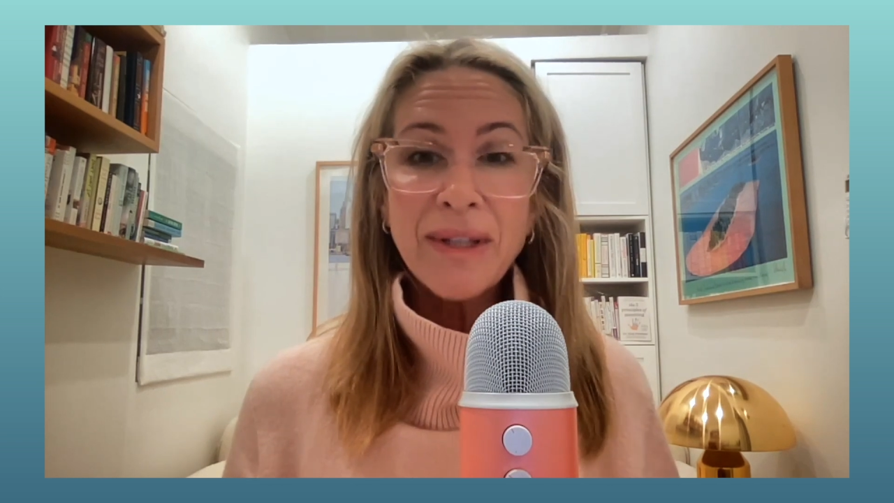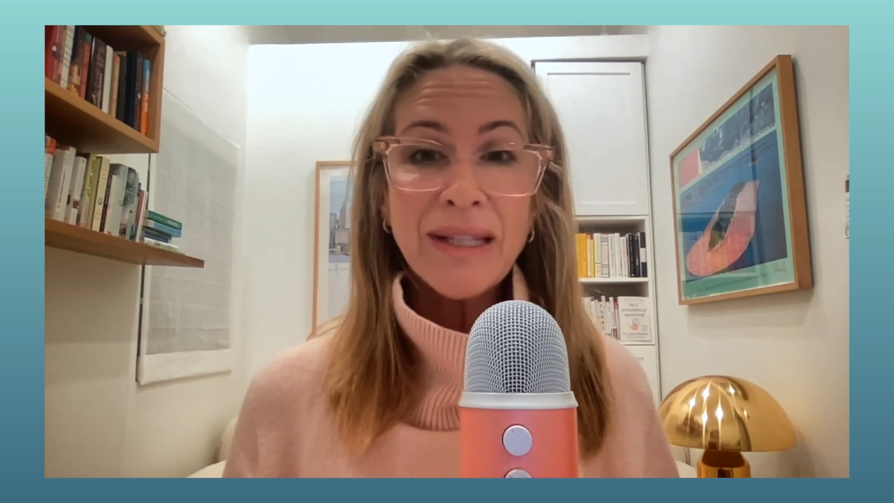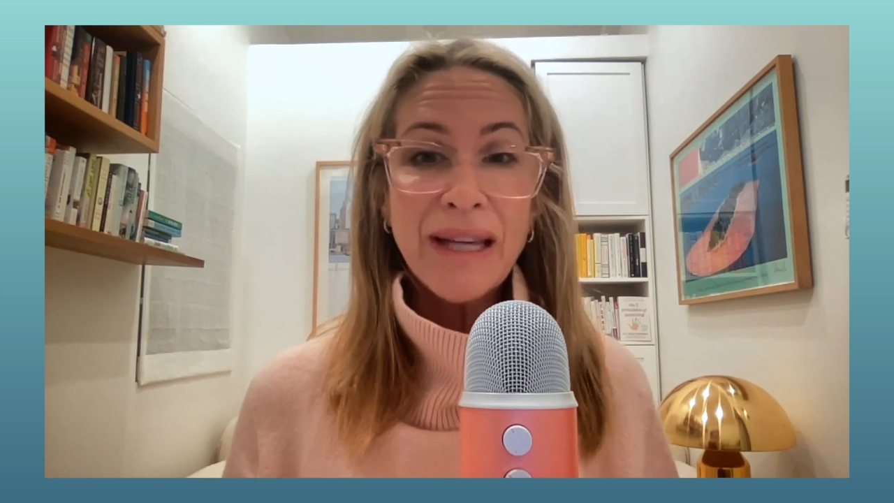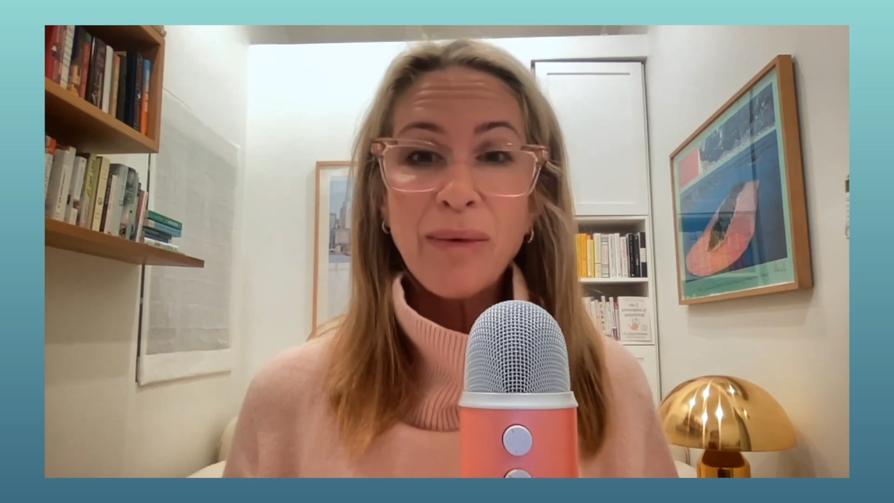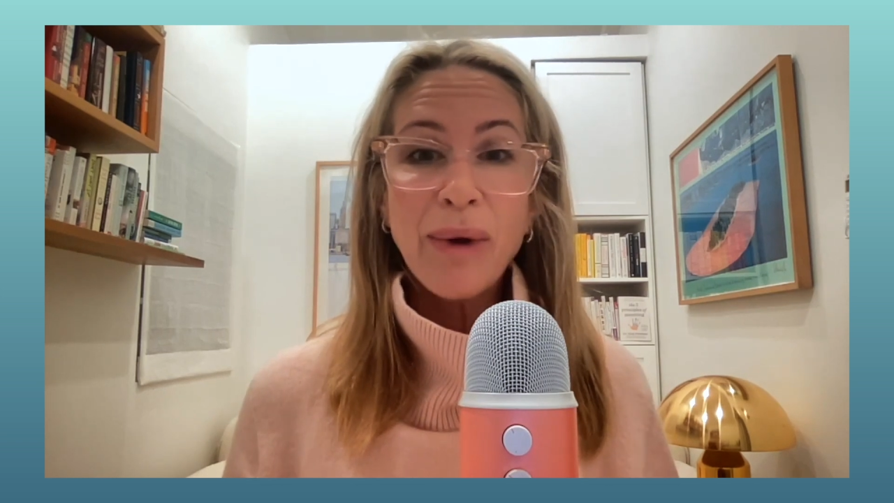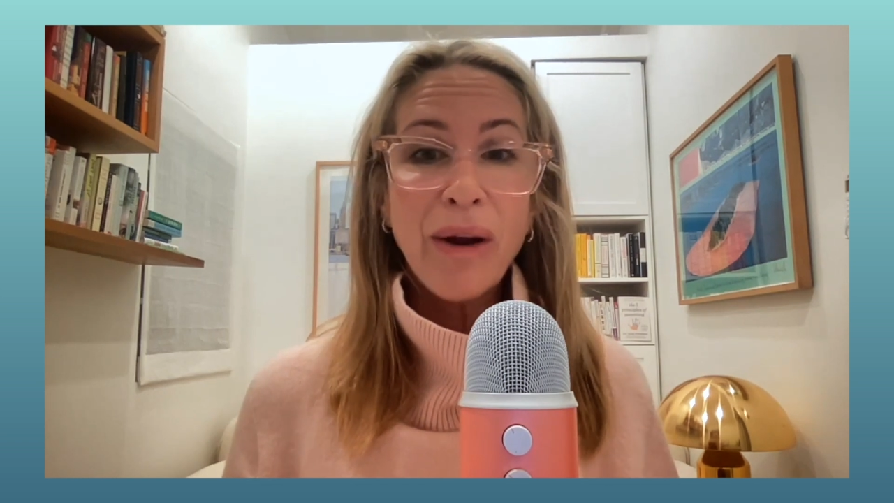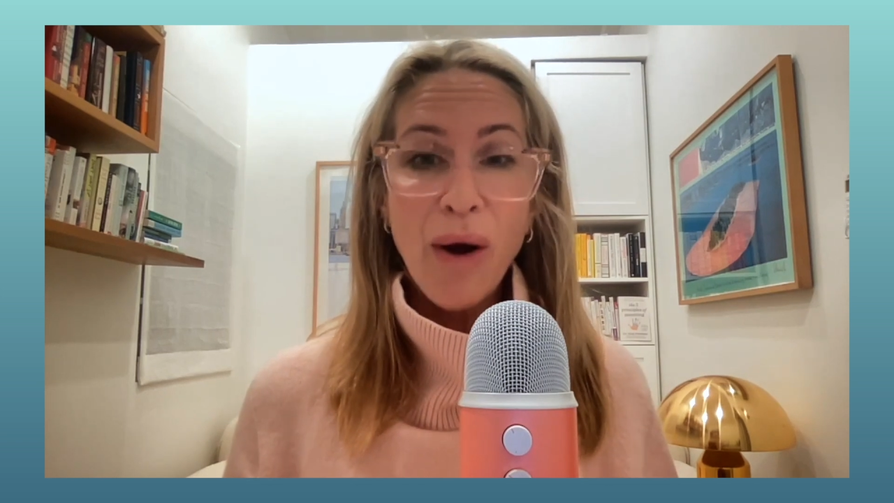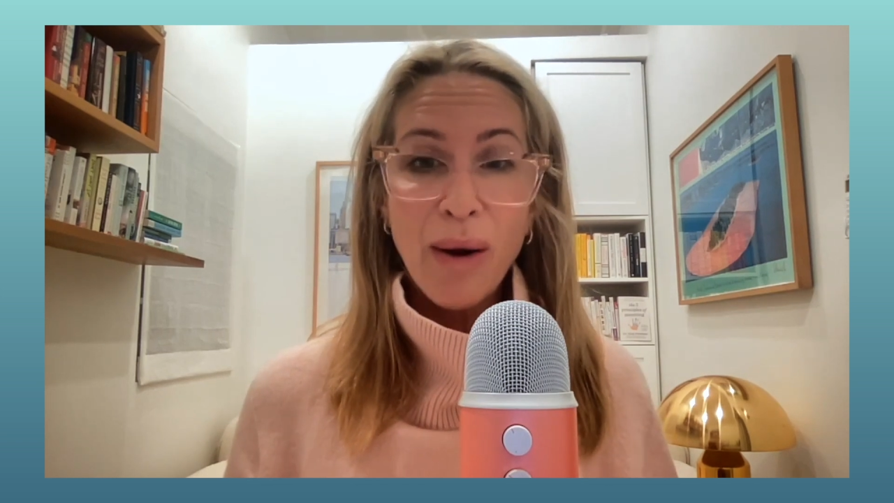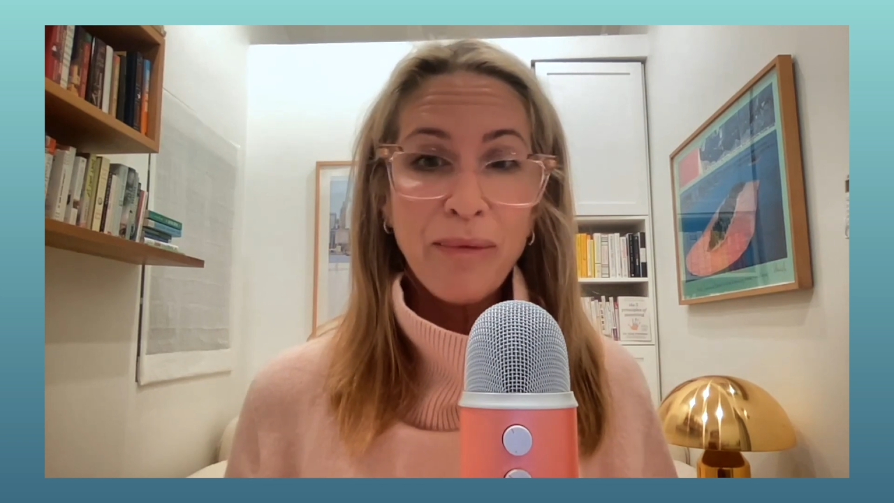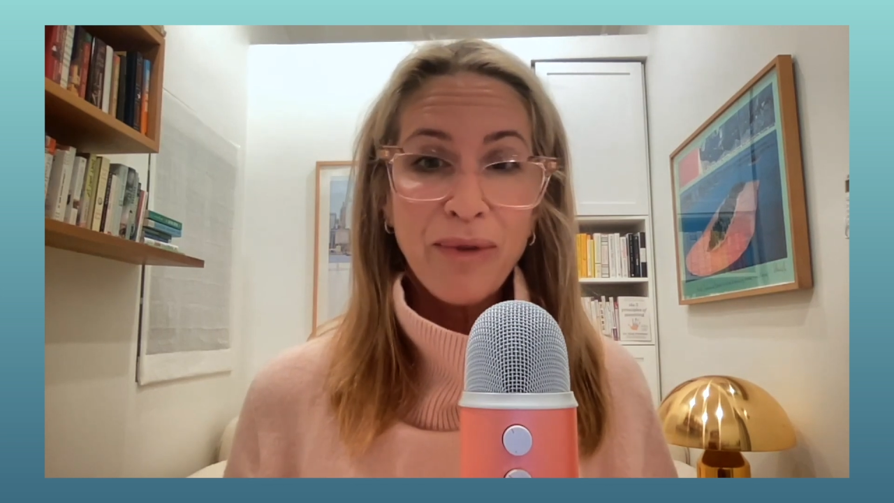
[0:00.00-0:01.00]
it's downright
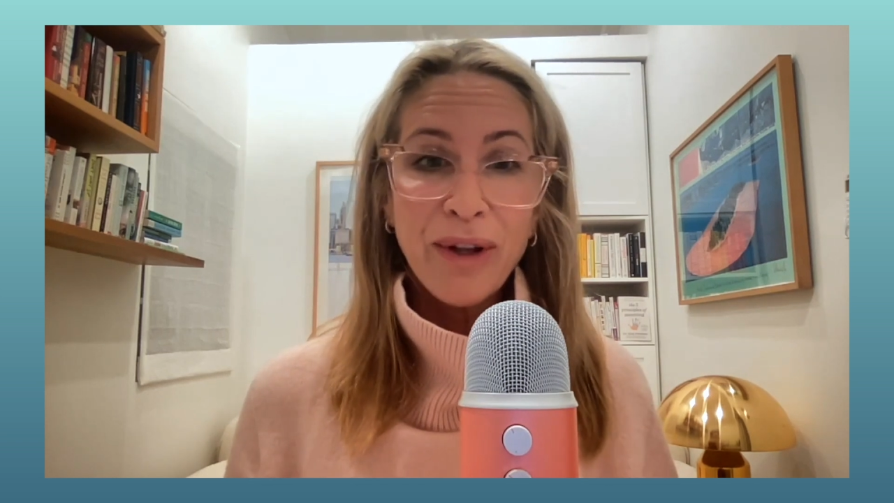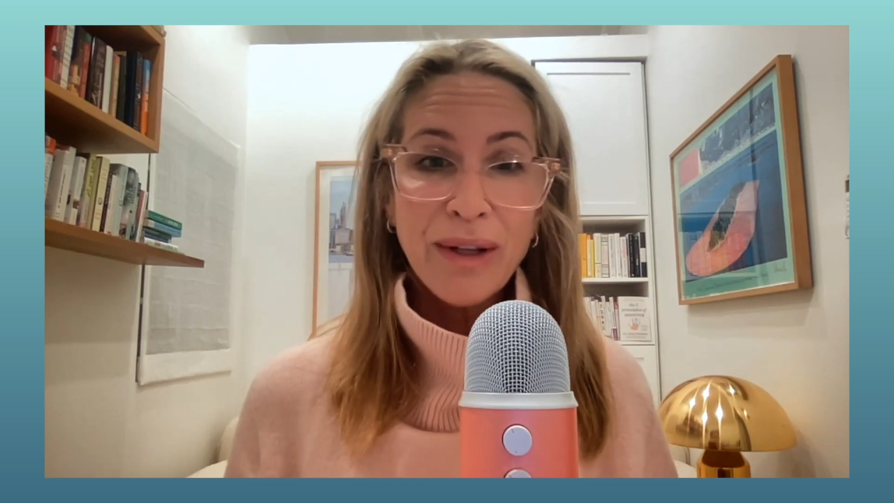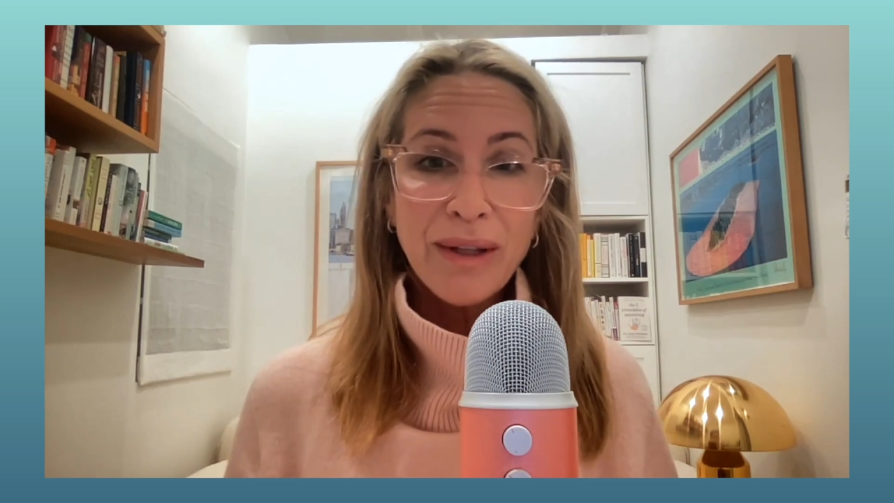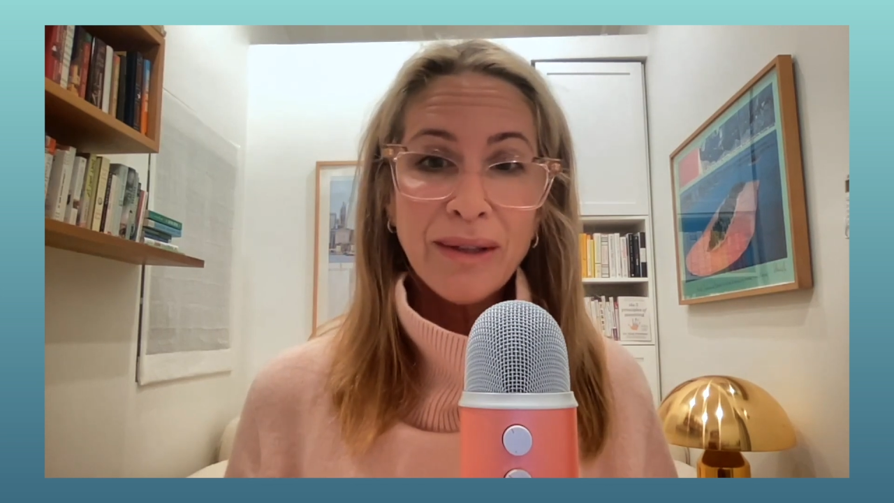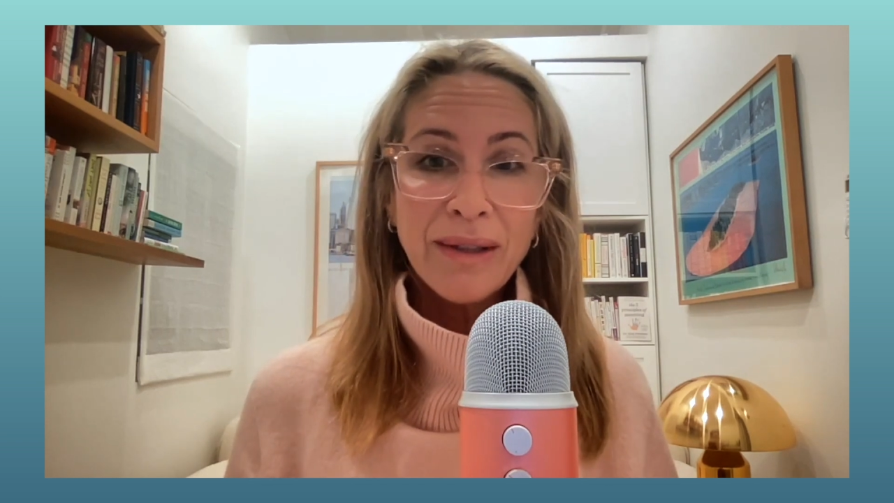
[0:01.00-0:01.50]
harmful.